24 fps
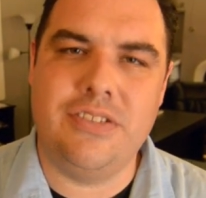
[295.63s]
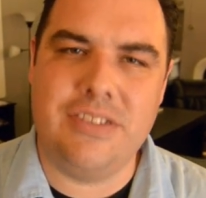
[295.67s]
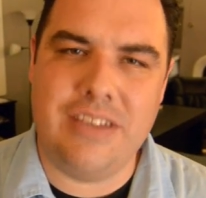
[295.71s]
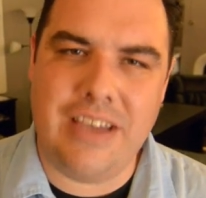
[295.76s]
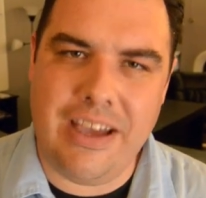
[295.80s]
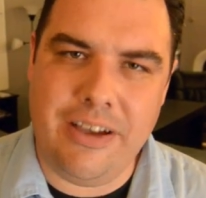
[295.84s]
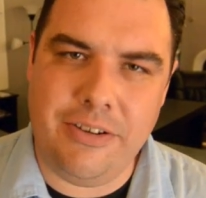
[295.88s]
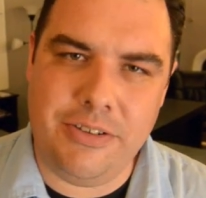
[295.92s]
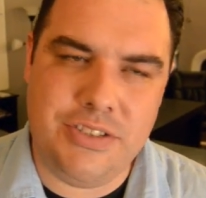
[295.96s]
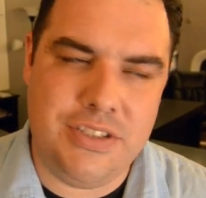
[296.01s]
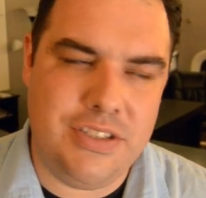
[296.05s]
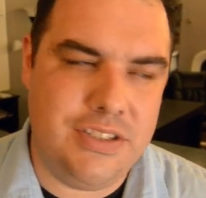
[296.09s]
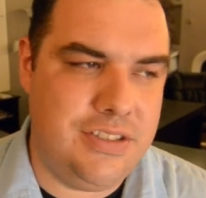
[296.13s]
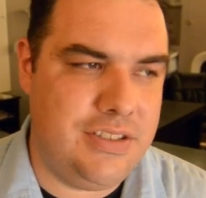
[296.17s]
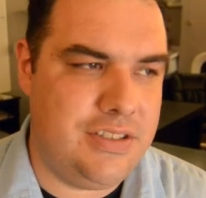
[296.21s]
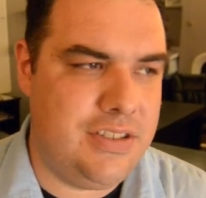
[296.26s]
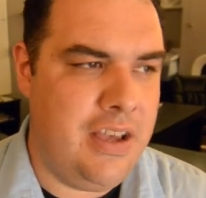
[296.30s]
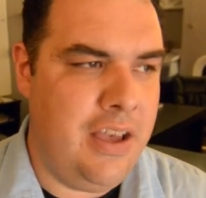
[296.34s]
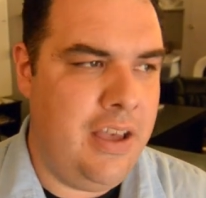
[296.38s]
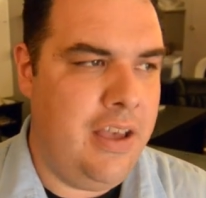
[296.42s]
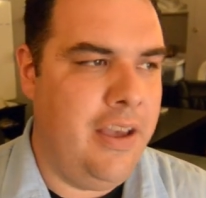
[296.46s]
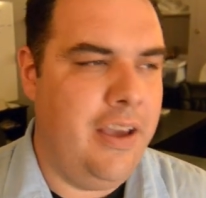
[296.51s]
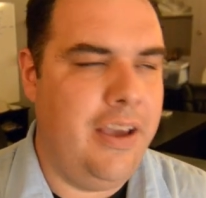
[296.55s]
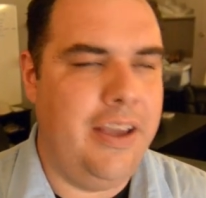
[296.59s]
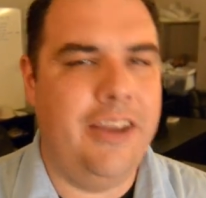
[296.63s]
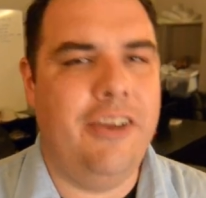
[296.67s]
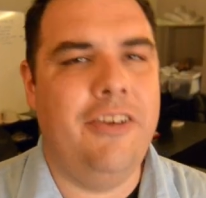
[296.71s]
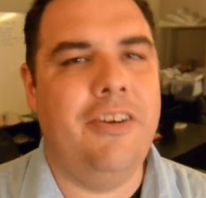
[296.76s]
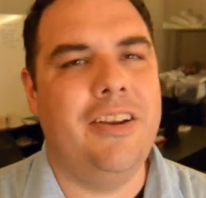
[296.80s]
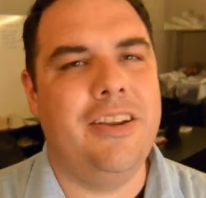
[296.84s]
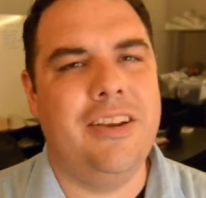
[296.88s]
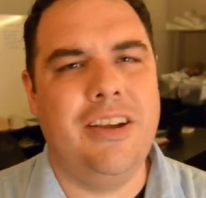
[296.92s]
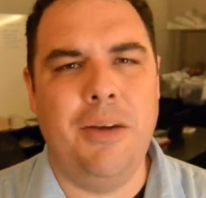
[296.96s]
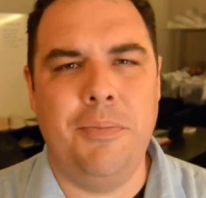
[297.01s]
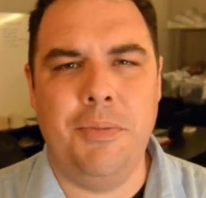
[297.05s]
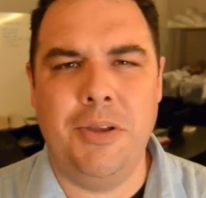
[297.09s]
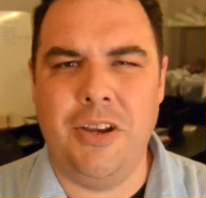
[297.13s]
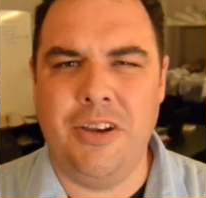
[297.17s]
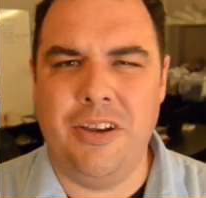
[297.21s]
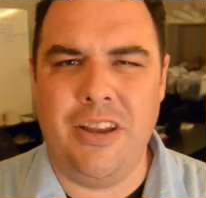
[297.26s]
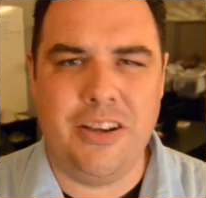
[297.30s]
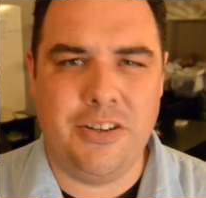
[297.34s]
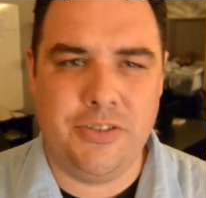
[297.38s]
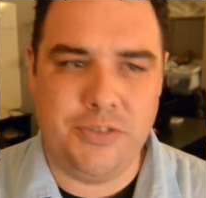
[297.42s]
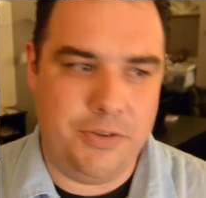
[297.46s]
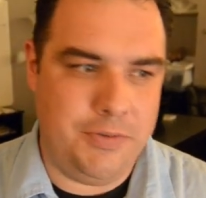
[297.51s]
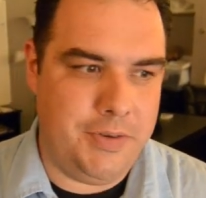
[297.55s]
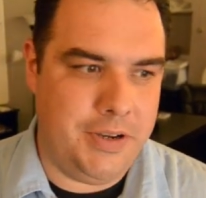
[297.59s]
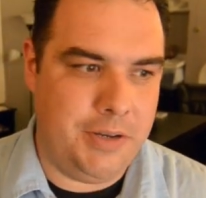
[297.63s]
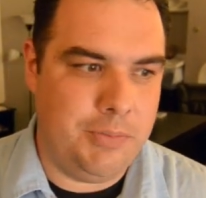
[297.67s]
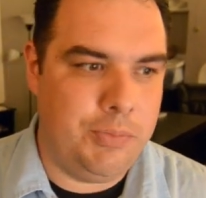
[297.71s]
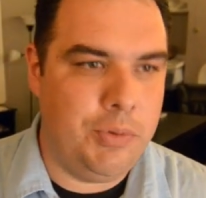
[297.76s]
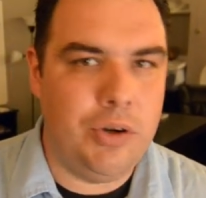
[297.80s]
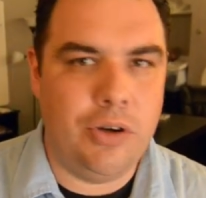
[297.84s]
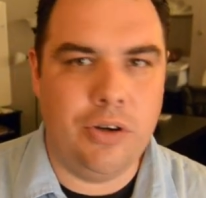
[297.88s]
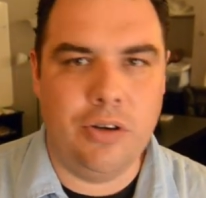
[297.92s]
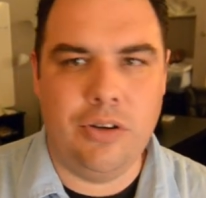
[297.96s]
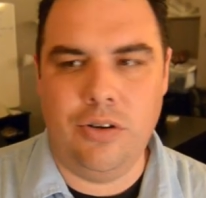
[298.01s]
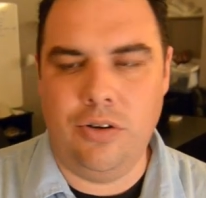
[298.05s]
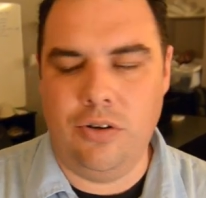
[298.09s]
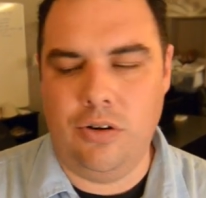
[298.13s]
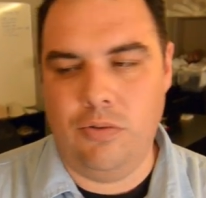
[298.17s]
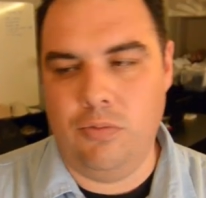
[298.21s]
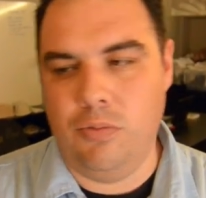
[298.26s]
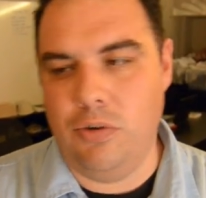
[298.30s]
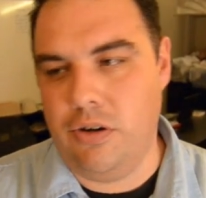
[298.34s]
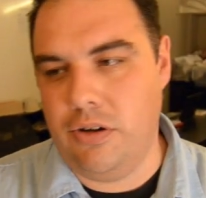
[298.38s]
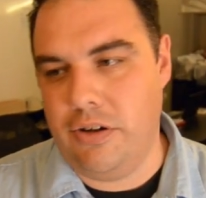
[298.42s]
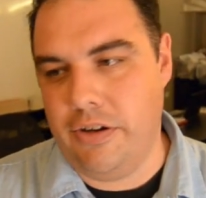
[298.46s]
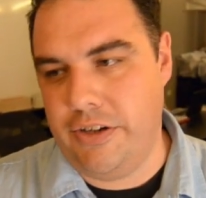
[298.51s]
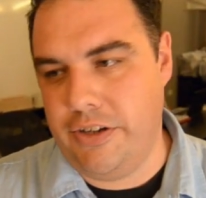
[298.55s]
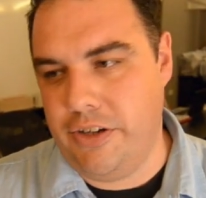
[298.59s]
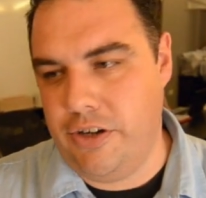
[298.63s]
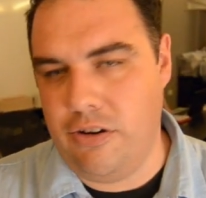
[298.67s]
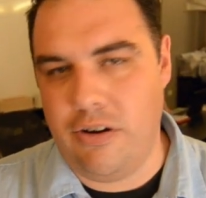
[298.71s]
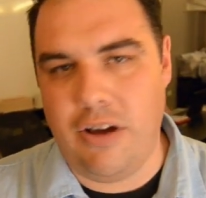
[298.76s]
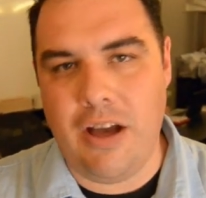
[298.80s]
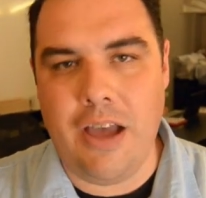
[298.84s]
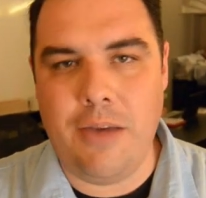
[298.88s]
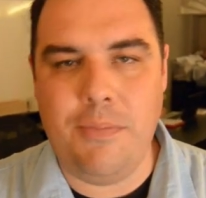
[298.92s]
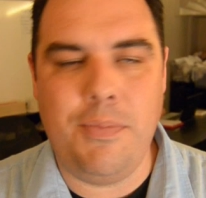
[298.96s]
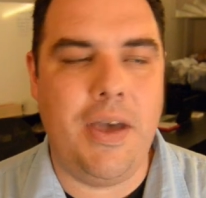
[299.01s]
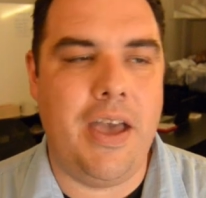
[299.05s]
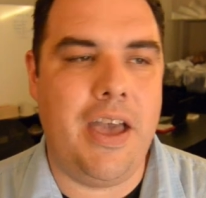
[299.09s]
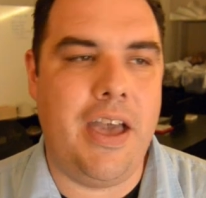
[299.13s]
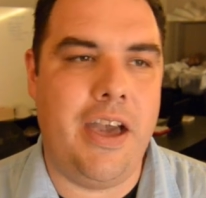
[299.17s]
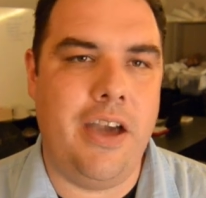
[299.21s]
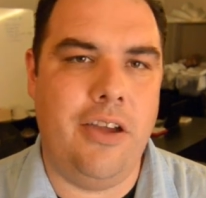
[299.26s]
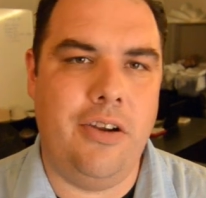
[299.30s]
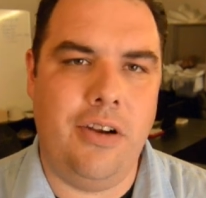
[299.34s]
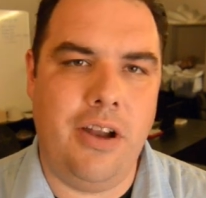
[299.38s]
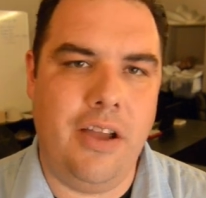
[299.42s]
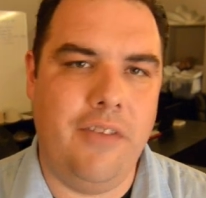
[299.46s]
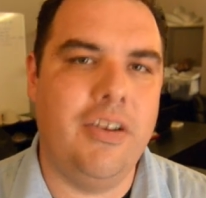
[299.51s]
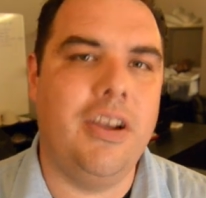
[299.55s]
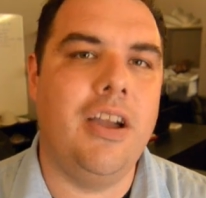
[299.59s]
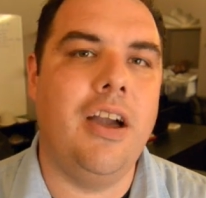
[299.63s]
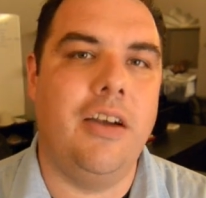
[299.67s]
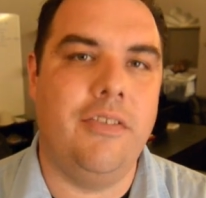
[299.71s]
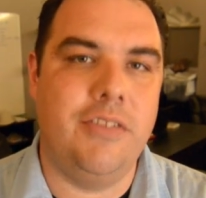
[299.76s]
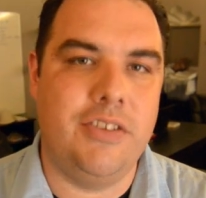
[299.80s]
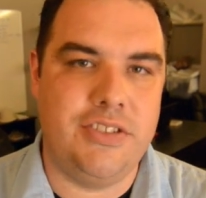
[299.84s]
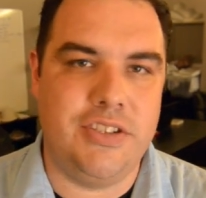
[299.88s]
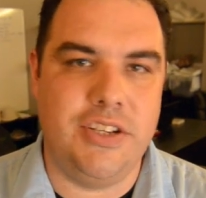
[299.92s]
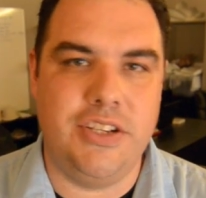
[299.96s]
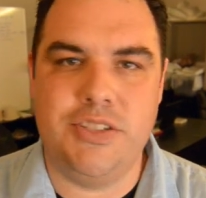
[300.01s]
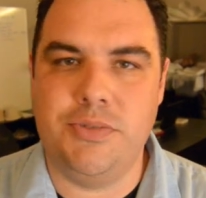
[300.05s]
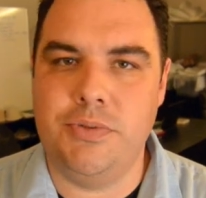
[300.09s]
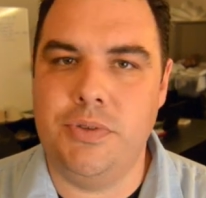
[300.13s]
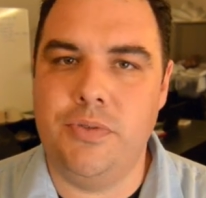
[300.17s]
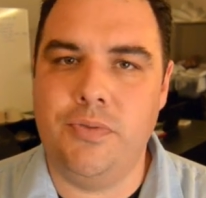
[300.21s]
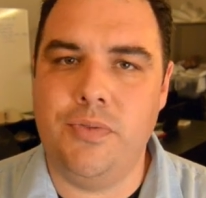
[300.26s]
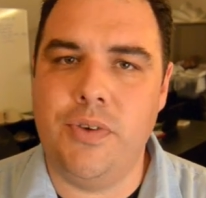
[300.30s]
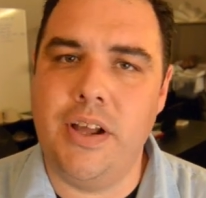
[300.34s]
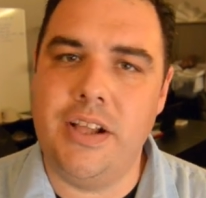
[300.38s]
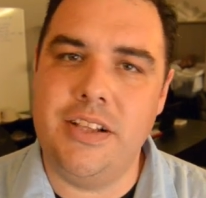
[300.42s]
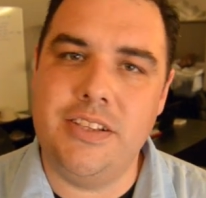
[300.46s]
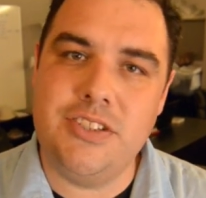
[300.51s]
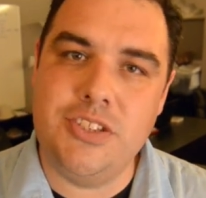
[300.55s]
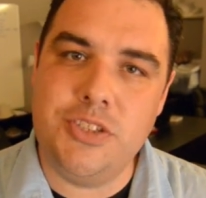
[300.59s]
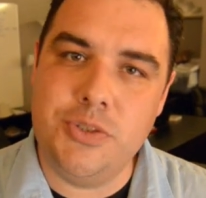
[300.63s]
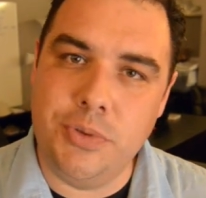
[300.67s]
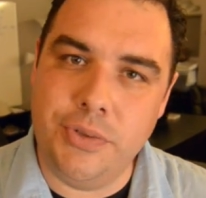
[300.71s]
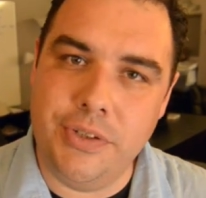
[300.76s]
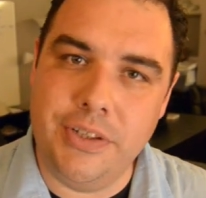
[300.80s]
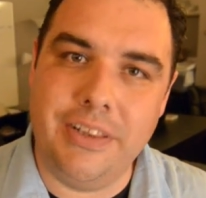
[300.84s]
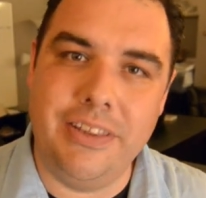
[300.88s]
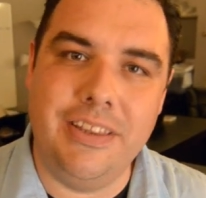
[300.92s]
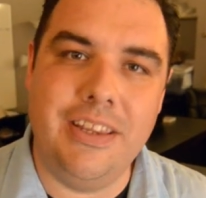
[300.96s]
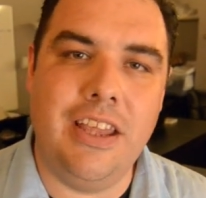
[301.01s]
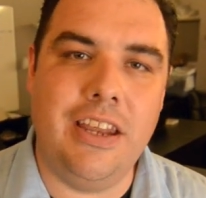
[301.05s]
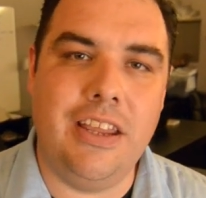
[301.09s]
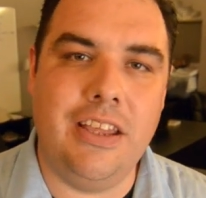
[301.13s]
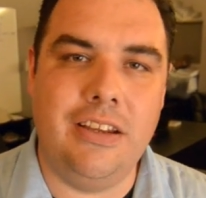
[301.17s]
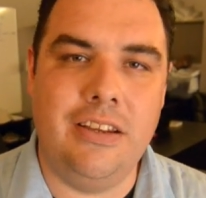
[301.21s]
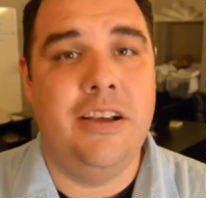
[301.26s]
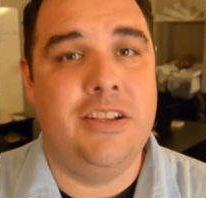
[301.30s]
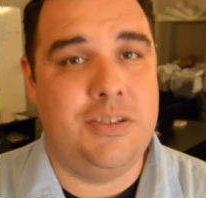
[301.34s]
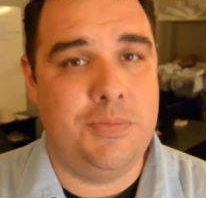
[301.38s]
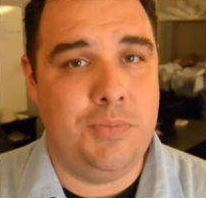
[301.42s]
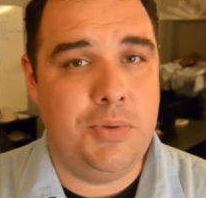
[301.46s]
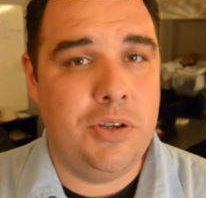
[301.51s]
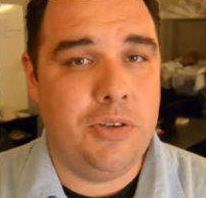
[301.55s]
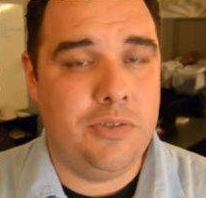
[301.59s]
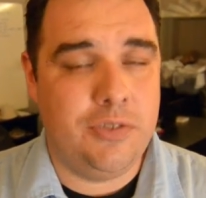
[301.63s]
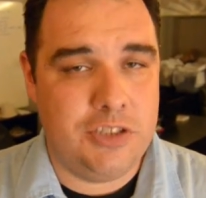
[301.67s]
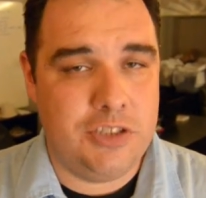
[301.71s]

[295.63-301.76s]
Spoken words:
couches, an area to come in and actually read a book or work on your iPad or have a conversation with friends, do a little knitting. It's a beautiful